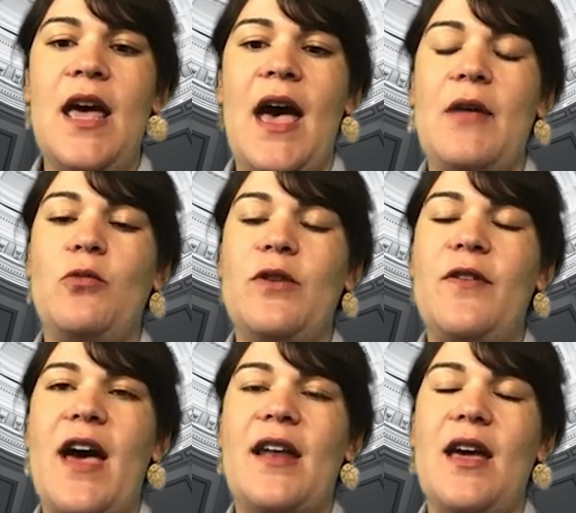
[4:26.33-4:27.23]
and would have
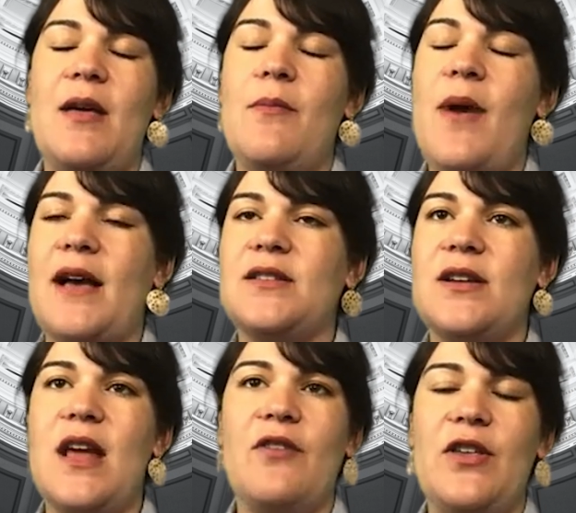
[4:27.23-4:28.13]
had impacts on
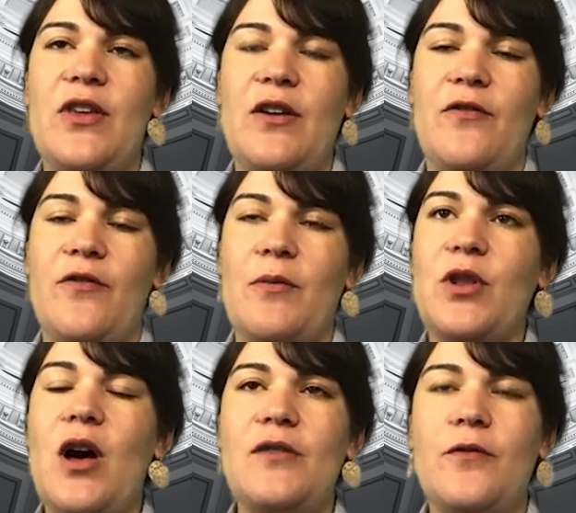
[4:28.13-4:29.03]
everything from
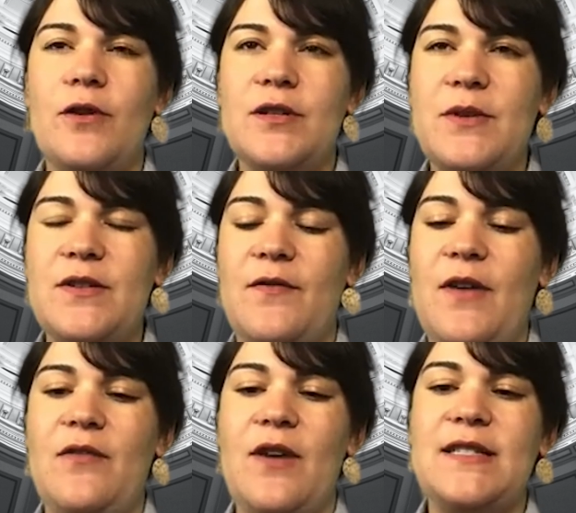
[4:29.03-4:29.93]
law enforcement
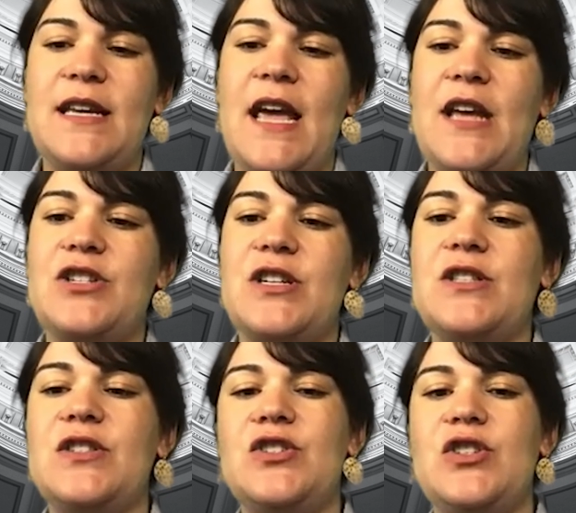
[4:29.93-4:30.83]

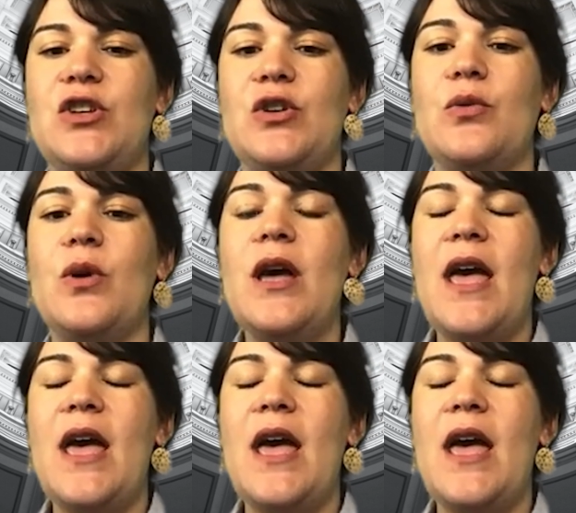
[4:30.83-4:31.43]
investigations to